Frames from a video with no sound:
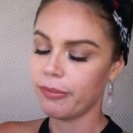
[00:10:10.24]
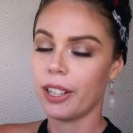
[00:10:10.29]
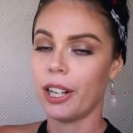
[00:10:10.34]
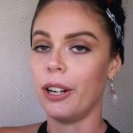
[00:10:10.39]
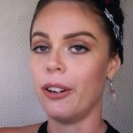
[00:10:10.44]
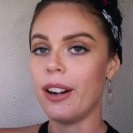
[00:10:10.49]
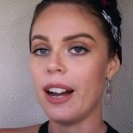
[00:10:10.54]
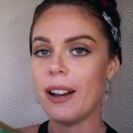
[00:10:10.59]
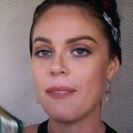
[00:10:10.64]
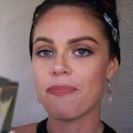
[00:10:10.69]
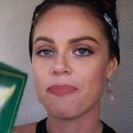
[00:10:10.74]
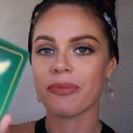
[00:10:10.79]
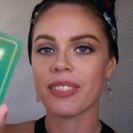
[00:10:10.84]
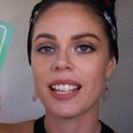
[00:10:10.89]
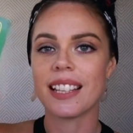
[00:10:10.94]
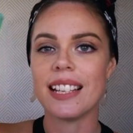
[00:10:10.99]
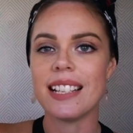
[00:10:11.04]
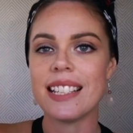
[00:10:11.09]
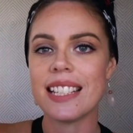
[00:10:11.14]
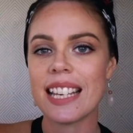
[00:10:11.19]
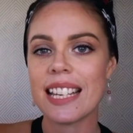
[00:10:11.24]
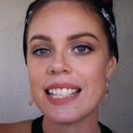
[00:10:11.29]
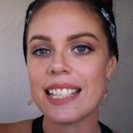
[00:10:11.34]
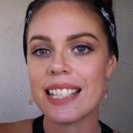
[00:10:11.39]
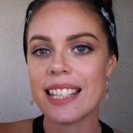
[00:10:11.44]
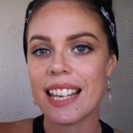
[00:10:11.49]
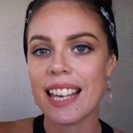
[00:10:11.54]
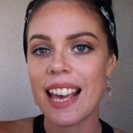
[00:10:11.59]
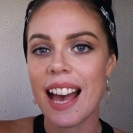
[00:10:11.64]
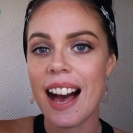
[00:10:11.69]
All right. This is
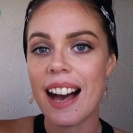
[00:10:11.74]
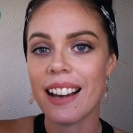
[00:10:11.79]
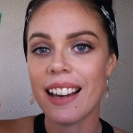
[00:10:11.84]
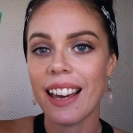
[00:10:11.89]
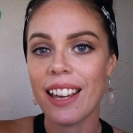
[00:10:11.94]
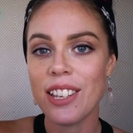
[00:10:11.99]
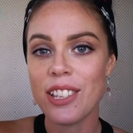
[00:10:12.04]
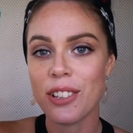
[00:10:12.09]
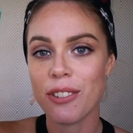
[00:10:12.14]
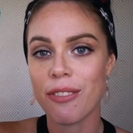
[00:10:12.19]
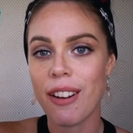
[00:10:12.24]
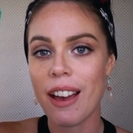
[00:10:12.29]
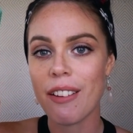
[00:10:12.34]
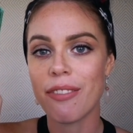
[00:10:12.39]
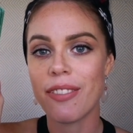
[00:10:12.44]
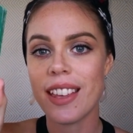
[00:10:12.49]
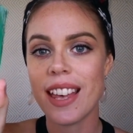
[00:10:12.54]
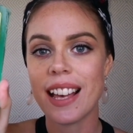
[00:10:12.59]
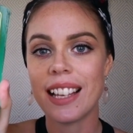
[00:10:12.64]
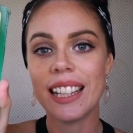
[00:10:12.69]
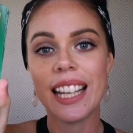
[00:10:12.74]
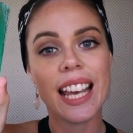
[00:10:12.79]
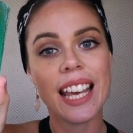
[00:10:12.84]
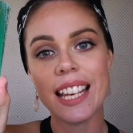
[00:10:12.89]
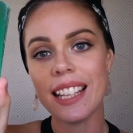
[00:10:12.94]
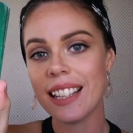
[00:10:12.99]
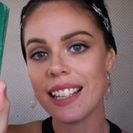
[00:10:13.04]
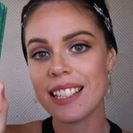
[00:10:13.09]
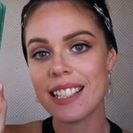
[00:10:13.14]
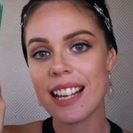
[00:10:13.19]
the Archangel Raphael
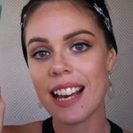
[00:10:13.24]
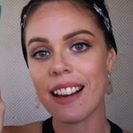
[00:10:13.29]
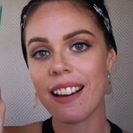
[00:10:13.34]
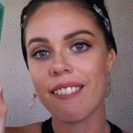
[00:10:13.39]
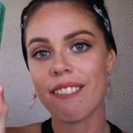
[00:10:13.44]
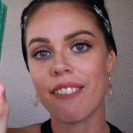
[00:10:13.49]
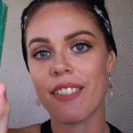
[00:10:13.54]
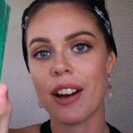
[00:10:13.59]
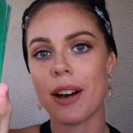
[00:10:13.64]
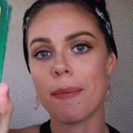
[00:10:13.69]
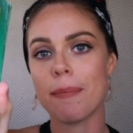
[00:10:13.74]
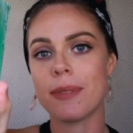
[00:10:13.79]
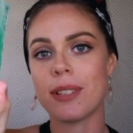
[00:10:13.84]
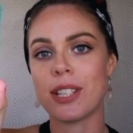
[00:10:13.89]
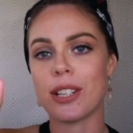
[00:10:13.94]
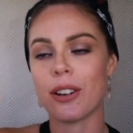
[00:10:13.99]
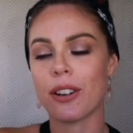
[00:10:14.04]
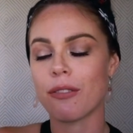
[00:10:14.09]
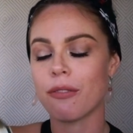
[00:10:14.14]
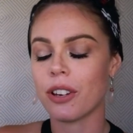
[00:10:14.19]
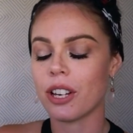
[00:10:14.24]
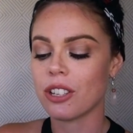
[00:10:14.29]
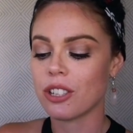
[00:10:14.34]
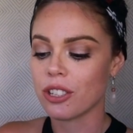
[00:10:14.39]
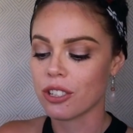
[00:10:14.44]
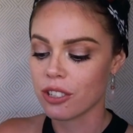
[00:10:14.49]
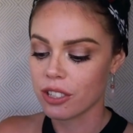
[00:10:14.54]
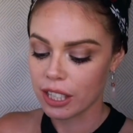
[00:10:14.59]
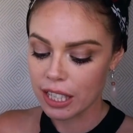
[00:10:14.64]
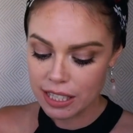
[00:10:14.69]
healing deck from Doreen
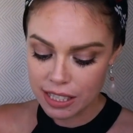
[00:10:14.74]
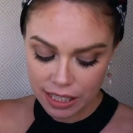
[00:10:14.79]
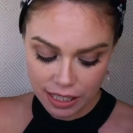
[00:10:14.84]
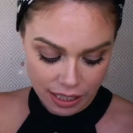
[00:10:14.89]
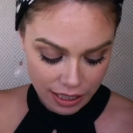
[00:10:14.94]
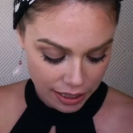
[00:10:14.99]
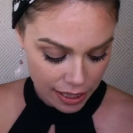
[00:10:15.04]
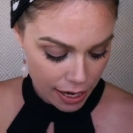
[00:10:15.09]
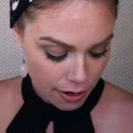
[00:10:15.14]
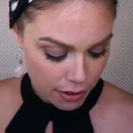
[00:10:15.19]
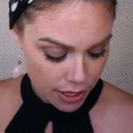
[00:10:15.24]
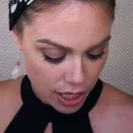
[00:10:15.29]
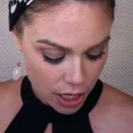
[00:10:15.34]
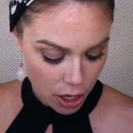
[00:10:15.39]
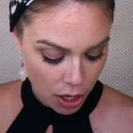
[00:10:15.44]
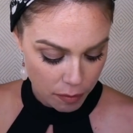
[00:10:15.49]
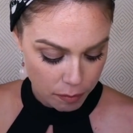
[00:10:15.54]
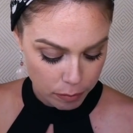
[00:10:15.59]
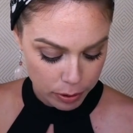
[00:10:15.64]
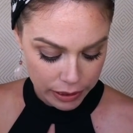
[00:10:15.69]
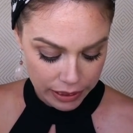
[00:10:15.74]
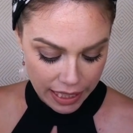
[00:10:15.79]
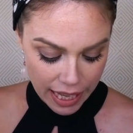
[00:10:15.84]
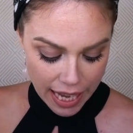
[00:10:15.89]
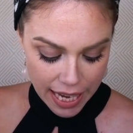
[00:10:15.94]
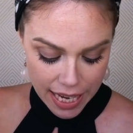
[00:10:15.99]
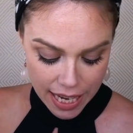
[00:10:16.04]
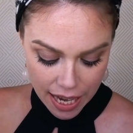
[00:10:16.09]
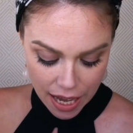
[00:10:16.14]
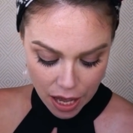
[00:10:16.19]
Virtue. So let's get clarity on
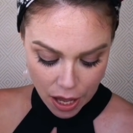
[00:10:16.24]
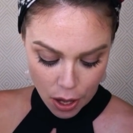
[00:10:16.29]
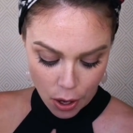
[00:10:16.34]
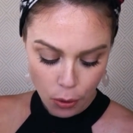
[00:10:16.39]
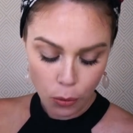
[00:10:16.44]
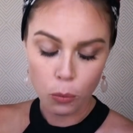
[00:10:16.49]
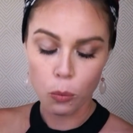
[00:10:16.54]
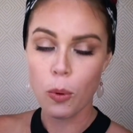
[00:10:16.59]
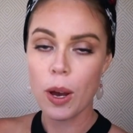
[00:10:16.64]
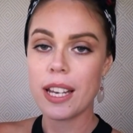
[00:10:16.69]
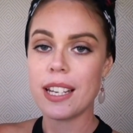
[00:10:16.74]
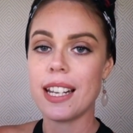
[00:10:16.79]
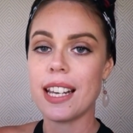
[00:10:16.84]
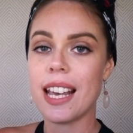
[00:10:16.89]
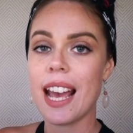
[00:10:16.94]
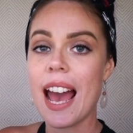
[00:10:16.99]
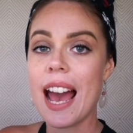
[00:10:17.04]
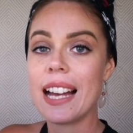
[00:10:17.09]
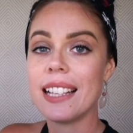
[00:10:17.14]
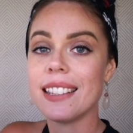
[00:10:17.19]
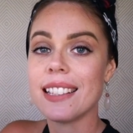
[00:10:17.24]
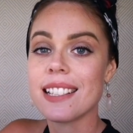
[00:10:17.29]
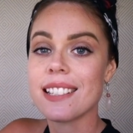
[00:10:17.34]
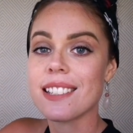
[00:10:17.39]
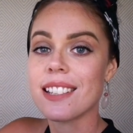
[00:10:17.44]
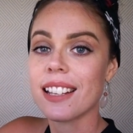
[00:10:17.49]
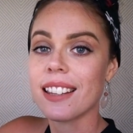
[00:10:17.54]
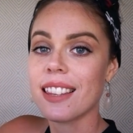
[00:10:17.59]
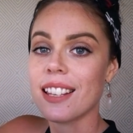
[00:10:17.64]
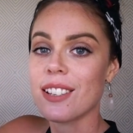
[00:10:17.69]
play, wedding, and there's
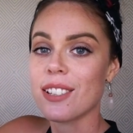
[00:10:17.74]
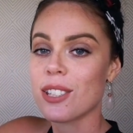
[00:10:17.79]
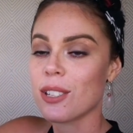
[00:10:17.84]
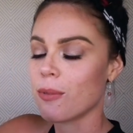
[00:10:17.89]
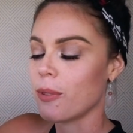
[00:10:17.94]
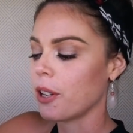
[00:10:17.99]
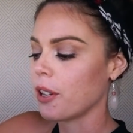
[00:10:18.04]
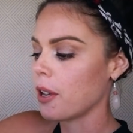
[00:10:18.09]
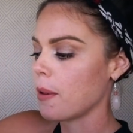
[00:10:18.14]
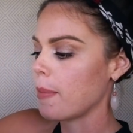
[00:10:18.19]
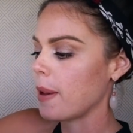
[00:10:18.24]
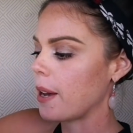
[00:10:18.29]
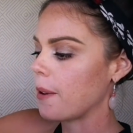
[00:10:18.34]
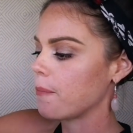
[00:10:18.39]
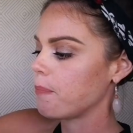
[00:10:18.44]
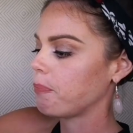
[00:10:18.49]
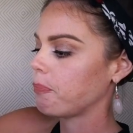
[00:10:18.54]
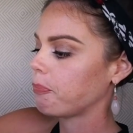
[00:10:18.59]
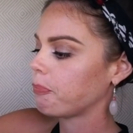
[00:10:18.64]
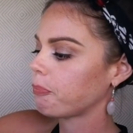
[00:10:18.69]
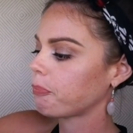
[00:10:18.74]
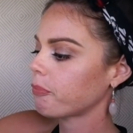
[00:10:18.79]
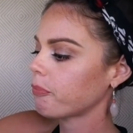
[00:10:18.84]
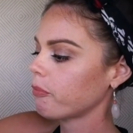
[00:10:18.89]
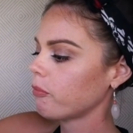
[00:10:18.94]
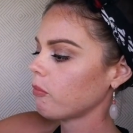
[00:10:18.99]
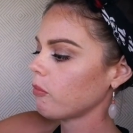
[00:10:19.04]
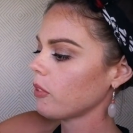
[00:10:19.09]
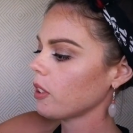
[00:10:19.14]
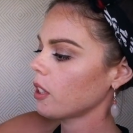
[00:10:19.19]
nothing to worry about.
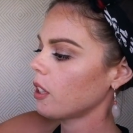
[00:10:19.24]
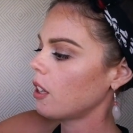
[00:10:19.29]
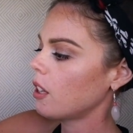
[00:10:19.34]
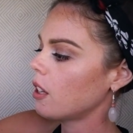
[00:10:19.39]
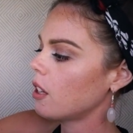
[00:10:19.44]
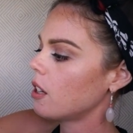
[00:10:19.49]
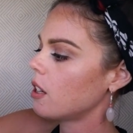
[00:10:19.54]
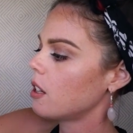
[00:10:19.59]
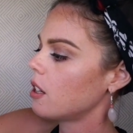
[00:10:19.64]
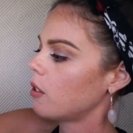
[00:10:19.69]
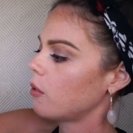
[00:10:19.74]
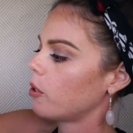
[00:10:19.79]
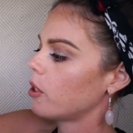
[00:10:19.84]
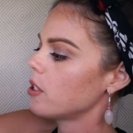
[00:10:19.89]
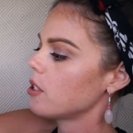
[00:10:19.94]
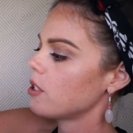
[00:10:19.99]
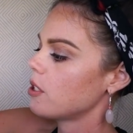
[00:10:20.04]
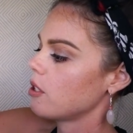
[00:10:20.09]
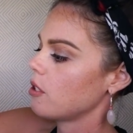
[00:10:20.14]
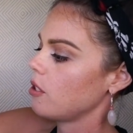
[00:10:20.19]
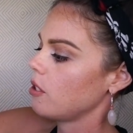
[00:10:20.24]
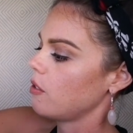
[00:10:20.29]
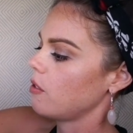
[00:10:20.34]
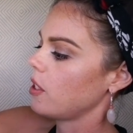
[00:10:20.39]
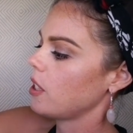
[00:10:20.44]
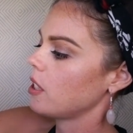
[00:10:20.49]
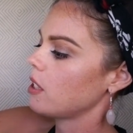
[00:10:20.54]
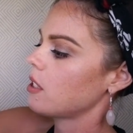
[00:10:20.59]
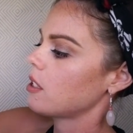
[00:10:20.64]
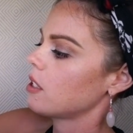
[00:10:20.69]
What do you
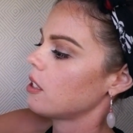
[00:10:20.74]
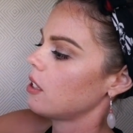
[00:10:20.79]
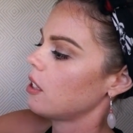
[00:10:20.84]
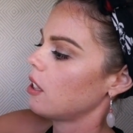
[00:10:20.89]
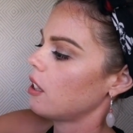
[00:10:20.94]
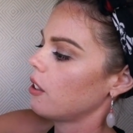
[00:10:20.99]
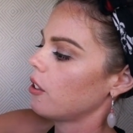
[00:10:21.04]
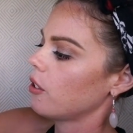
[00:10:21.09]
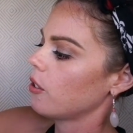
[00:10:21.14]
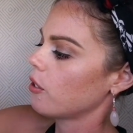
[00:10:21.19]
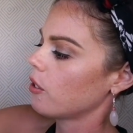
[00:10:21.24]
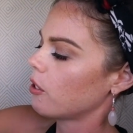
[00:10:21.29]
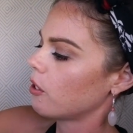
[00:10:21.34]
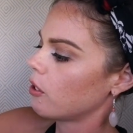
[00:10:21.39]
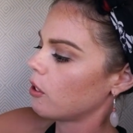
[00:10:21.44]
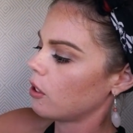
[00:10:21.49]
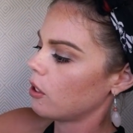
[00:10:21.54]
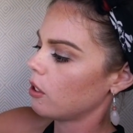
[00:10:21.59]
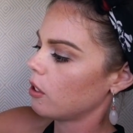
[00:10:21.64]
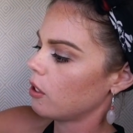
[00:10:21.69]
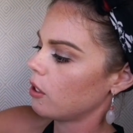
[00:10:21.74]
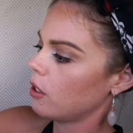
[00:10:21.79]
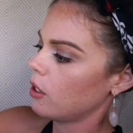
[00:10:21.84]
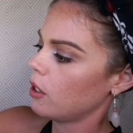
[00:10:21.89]
need to know?